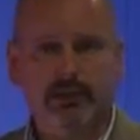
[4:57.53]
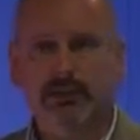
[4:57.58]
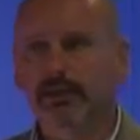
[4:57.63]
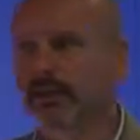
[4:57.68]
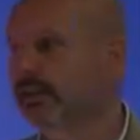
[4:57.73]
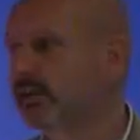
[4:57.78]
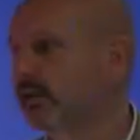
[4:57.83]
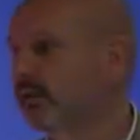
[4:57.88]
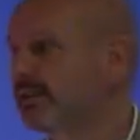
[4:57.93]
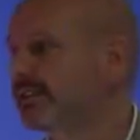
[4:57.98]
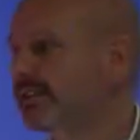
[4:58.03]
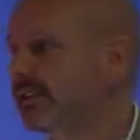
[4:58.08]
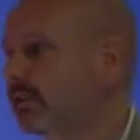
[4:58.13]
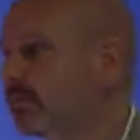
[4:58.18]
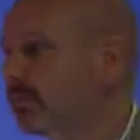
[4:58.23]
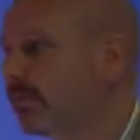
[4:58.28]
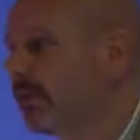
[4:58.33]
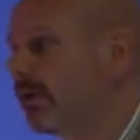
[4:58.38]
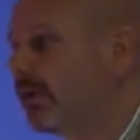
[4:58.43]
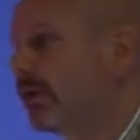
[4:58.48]
The
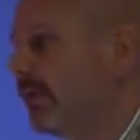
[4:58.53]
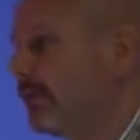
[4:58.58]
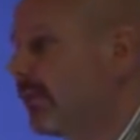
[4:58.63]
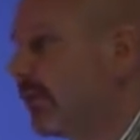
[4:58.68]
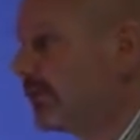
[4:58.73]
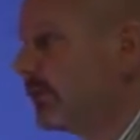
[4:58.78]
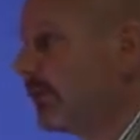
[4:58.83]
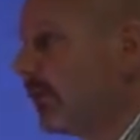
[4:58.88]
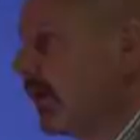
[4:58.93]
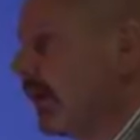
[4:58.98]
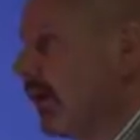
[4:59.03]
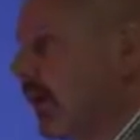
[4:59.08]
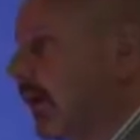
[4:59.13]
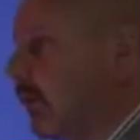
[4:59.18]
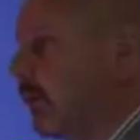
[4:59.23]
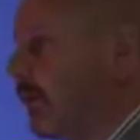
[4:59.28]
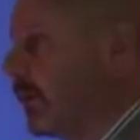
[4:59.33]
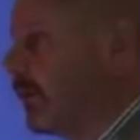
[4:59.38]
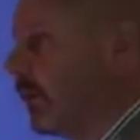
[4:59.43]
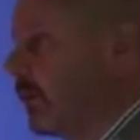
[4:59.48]
linguistic bit is about
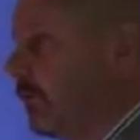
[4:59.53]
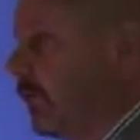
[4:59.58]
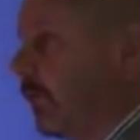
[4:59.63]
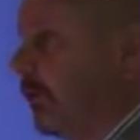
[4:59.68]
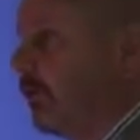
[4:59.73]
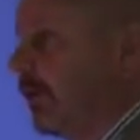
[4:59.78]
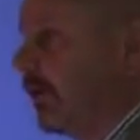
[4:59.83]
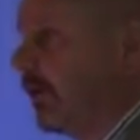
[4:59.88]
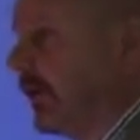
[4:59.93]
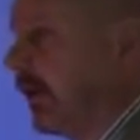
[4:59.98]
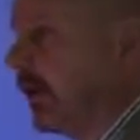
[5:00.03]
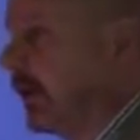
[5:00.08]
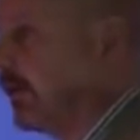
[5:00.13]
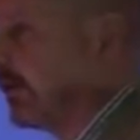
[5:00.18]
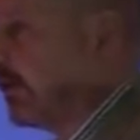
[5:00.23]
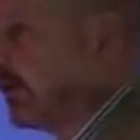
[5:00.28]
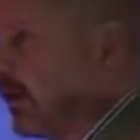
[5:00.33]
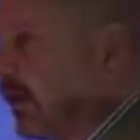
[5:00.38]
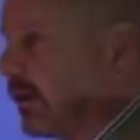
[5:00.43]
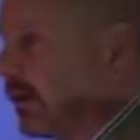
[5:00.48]
how we
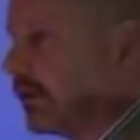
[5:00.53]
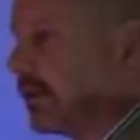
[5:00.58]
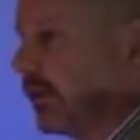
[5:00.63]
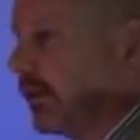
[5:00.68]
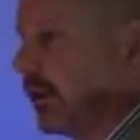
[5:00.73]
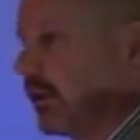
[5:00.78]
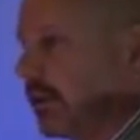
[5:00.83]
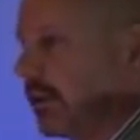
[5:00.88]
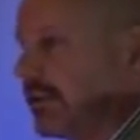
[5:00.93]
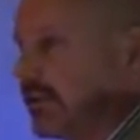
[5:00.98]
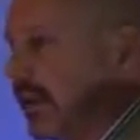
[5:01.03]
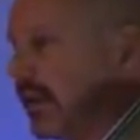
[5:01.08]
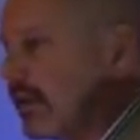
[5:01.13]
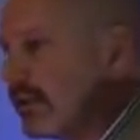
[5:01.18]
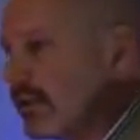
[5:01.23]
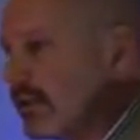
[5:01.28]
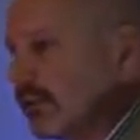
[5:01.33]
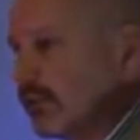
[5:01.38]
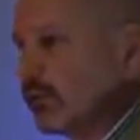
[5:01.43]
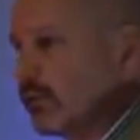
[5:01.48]
communicate that
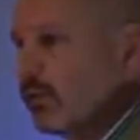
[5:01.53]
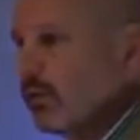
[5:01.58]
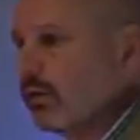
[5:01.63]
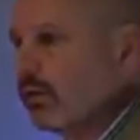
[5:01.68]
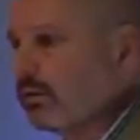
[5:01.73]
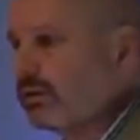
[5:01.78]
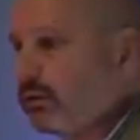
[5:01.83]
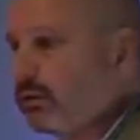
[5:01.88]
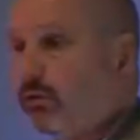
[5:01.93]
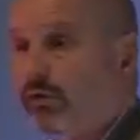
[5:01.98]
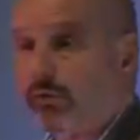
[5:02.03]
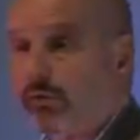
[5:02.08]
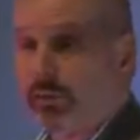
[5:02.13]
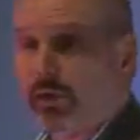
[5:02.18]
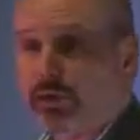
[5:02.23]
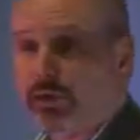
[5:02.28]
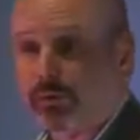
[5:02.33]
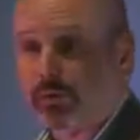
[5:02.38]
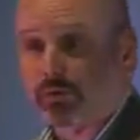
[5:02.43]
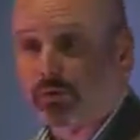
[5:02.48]
sense of the world to other
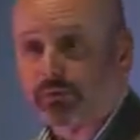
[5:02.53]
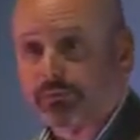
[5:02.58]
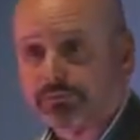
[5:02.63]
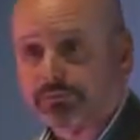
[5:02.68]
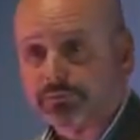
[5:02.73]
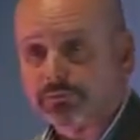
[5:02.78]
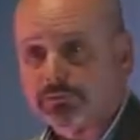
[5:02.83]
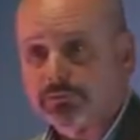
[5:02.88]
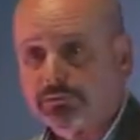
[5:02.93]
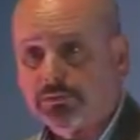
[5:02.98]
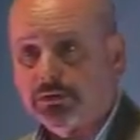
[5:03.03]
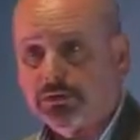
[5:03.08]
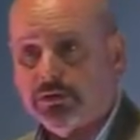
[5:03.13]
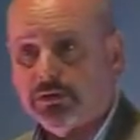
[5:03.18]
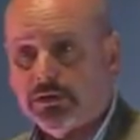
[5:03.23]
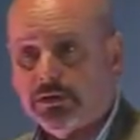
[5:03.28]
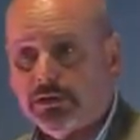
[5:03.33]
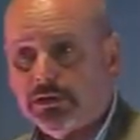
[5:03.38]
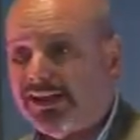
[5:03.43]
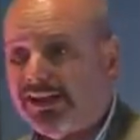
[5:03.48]
people
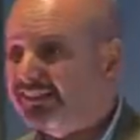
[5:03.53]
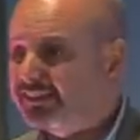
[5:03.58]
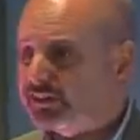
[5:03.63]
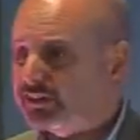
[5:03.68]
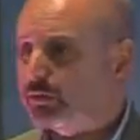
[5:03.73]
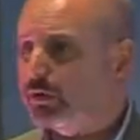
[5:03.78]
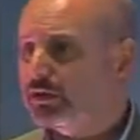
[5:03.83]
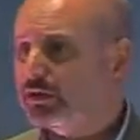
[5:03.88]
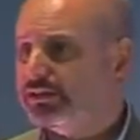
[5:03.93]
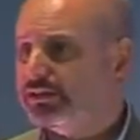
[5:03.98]
and to